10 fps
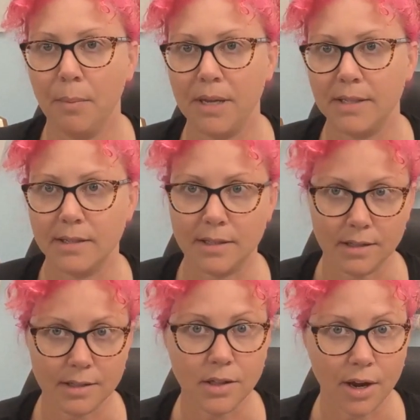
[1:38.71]
pieces
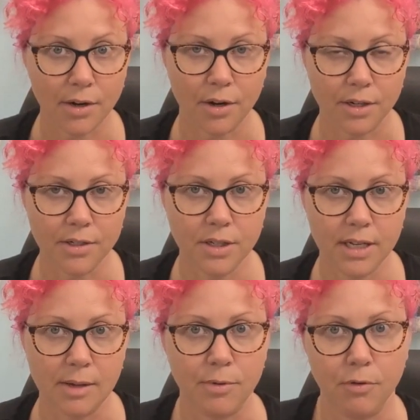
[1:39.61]
that slide on to
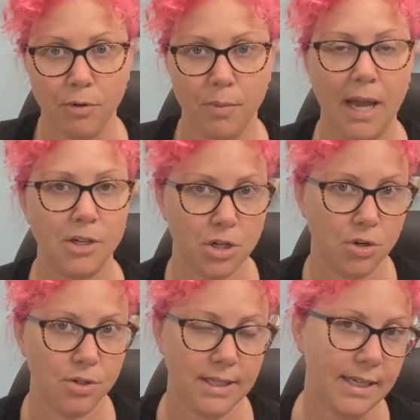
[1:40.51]
keep you from
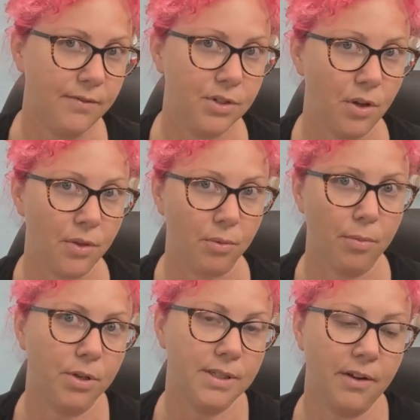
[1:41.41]
catching your sleeves on the
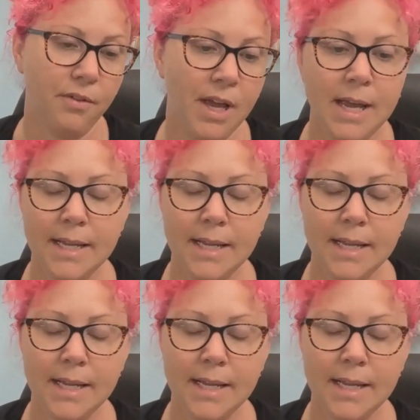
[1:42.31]
ribber and stuff.